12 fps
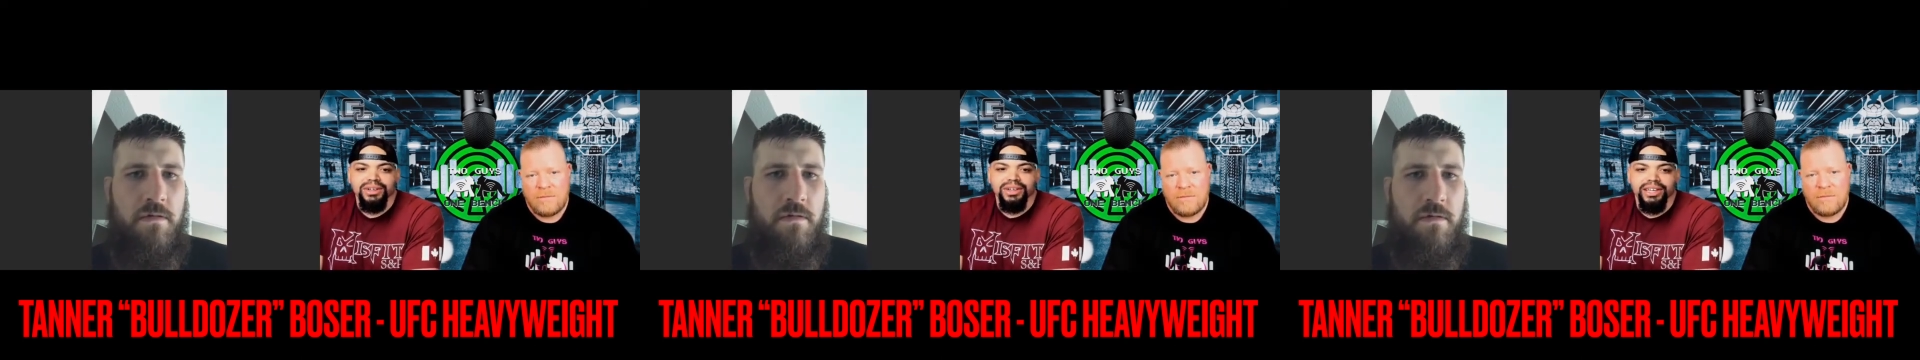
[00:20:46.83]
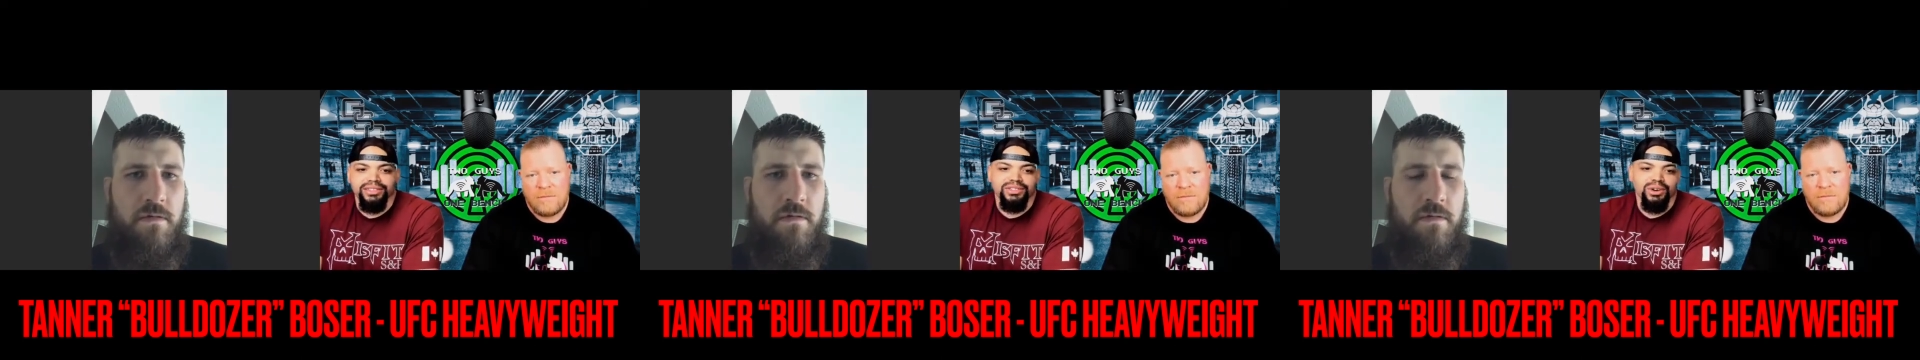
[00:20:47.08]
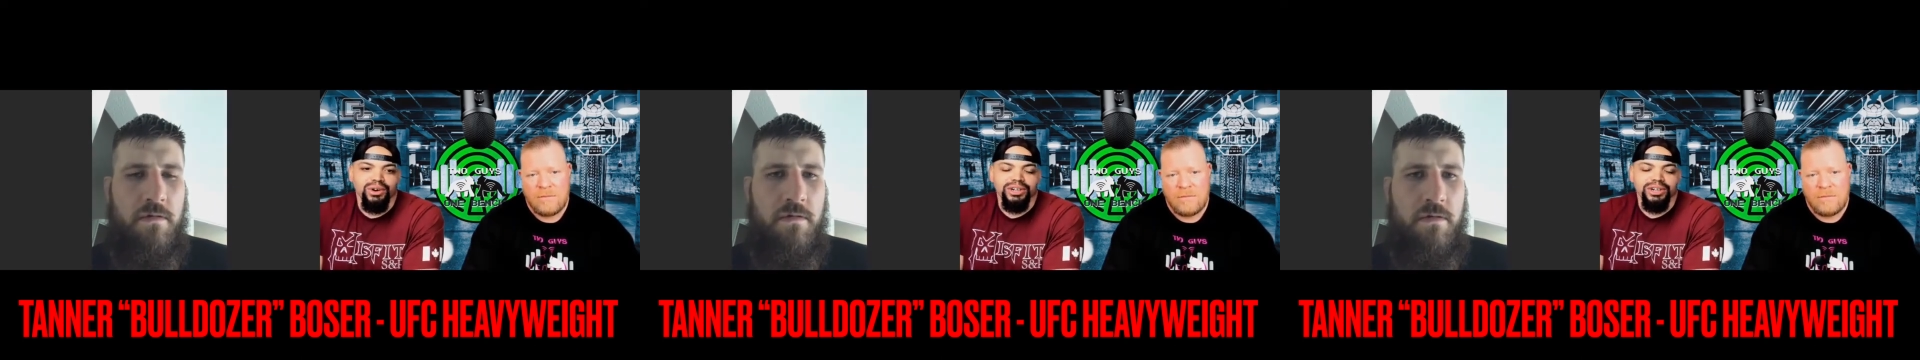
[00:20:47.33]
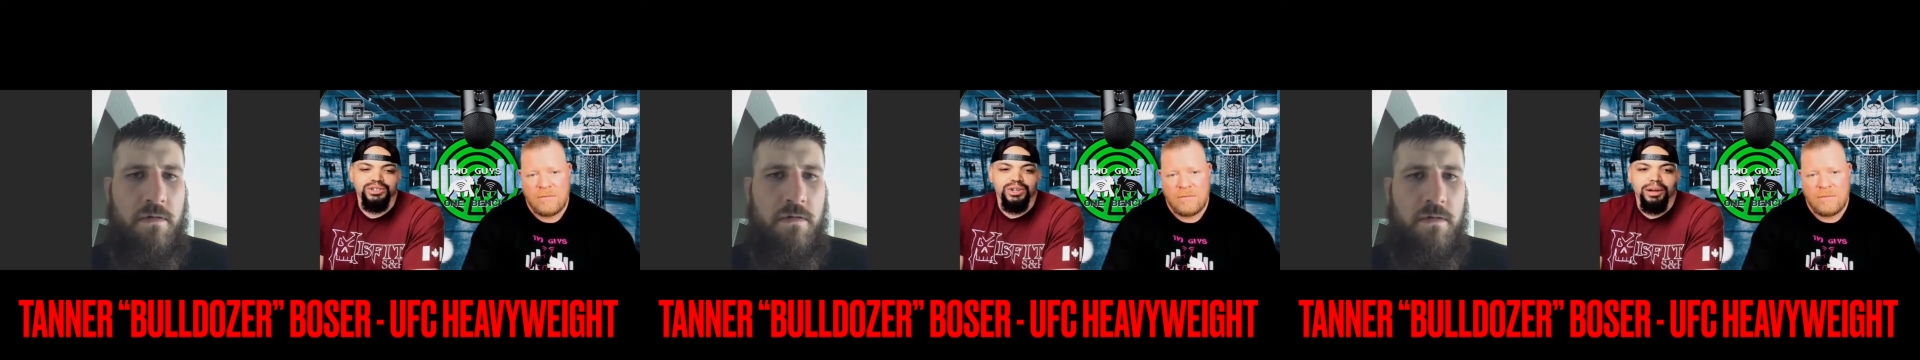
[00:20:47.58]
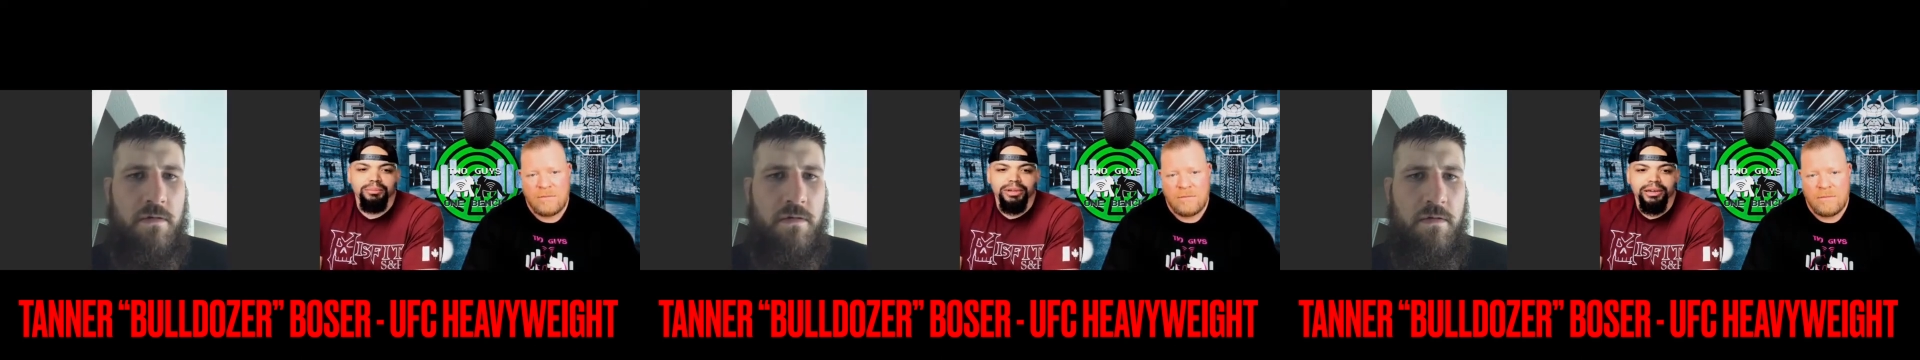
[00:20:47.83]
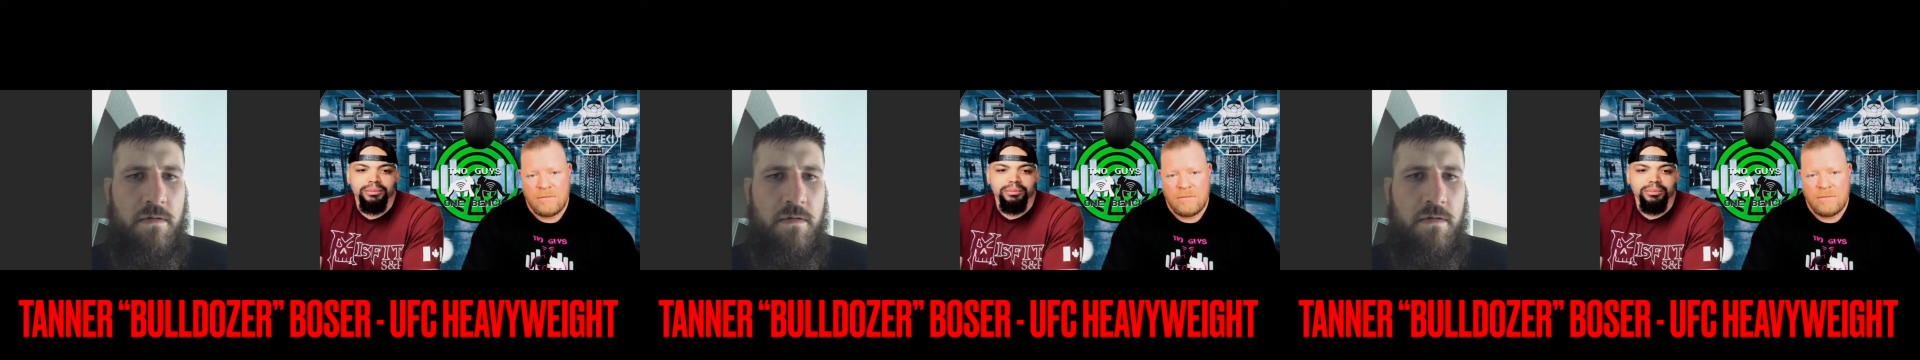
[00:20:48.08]
Speaker 1: it's going to drop
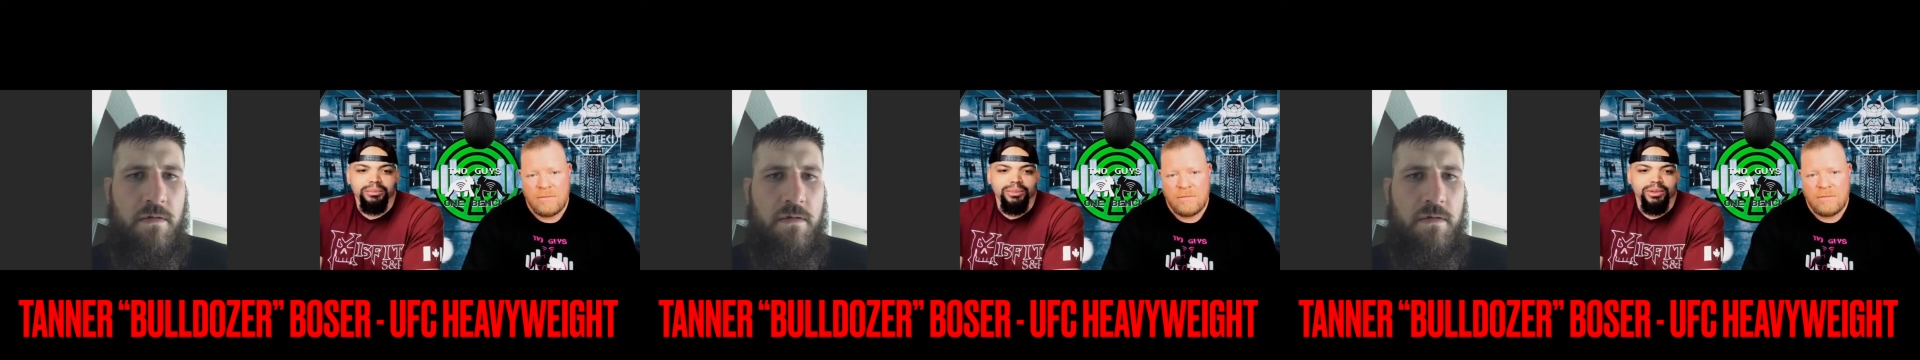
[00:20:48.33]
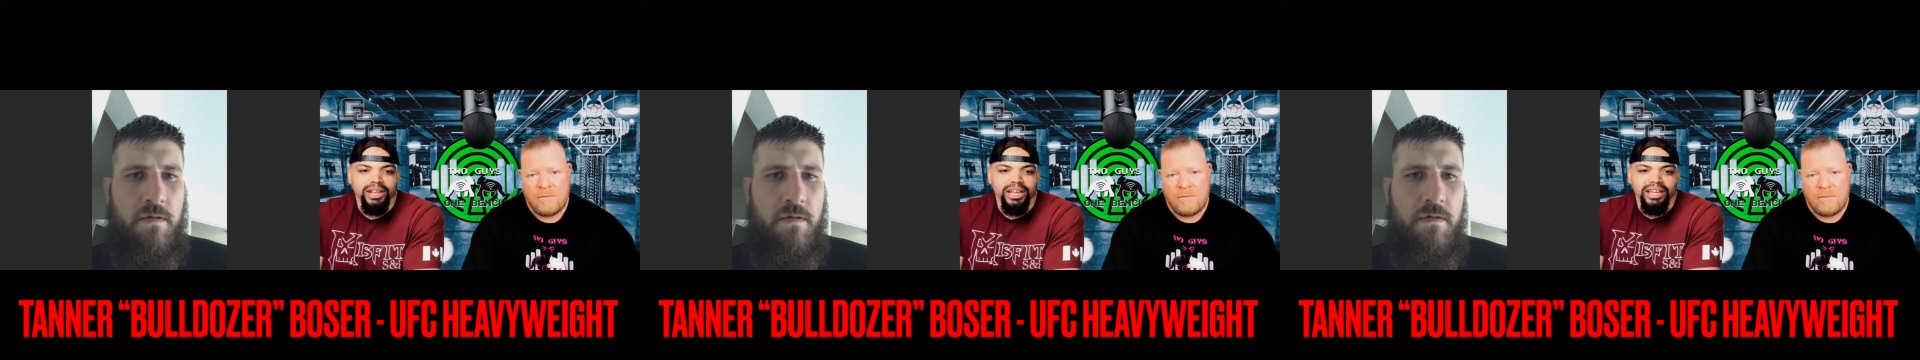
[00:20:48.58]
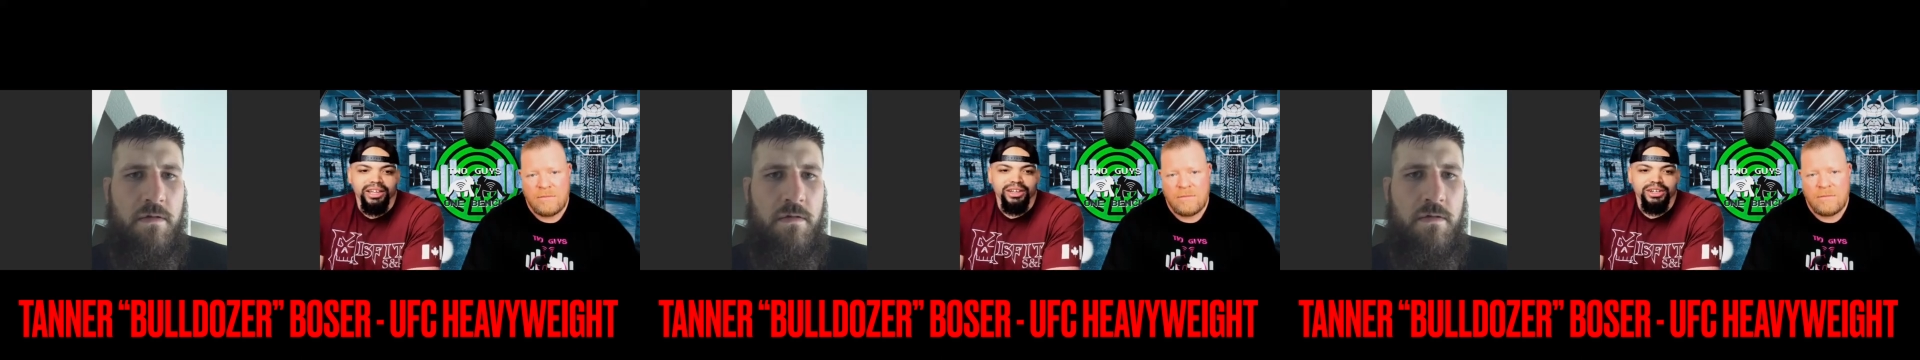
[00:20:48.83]
him. Like